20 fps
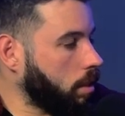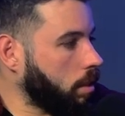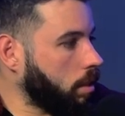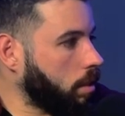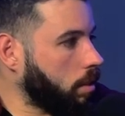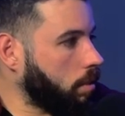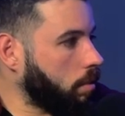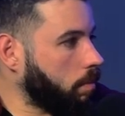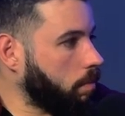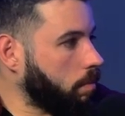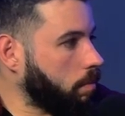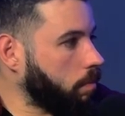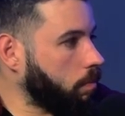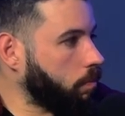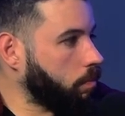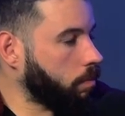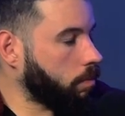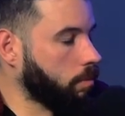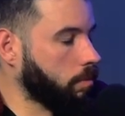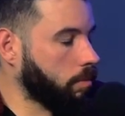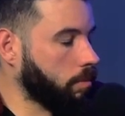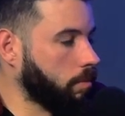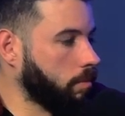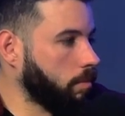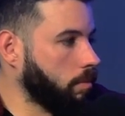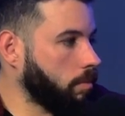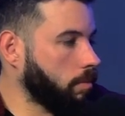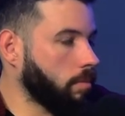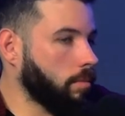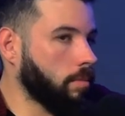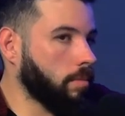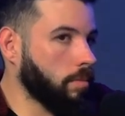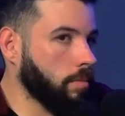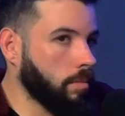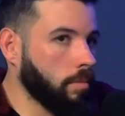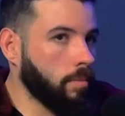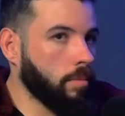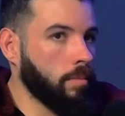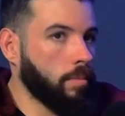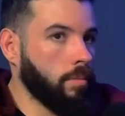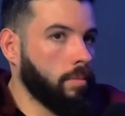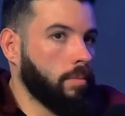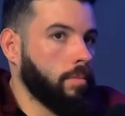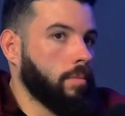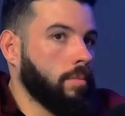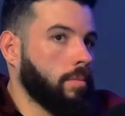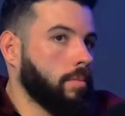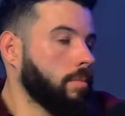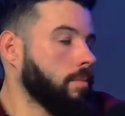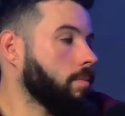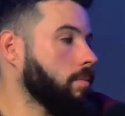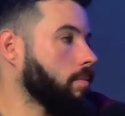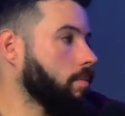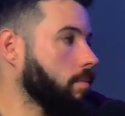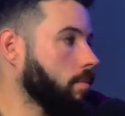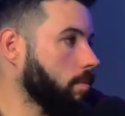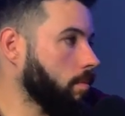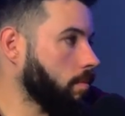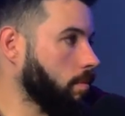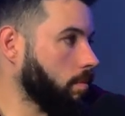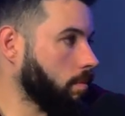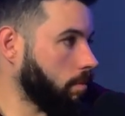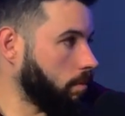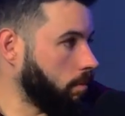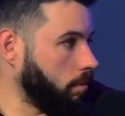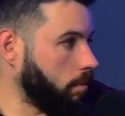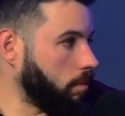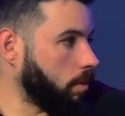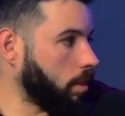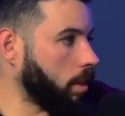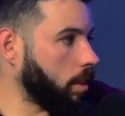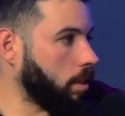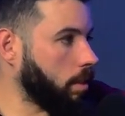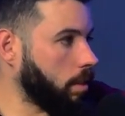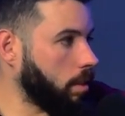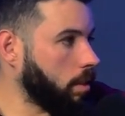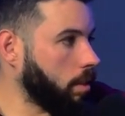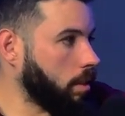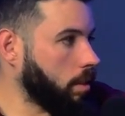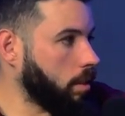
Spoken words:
This person isn't speaking.